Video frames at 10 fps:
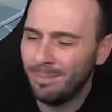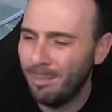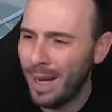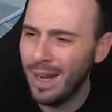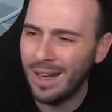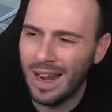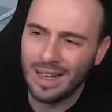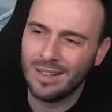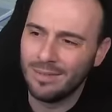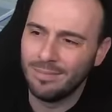being
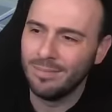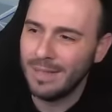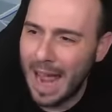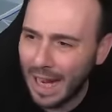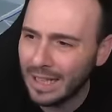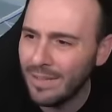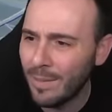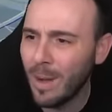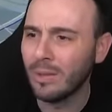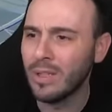like... negative
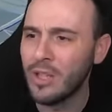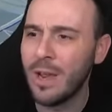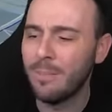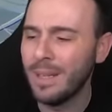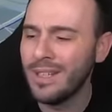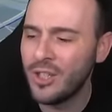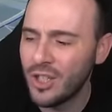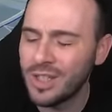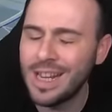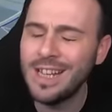about the champion. Is
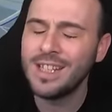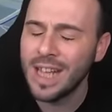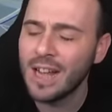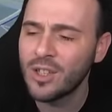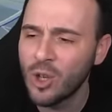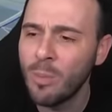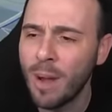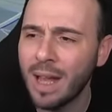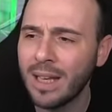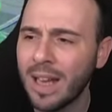just he sucks so bad.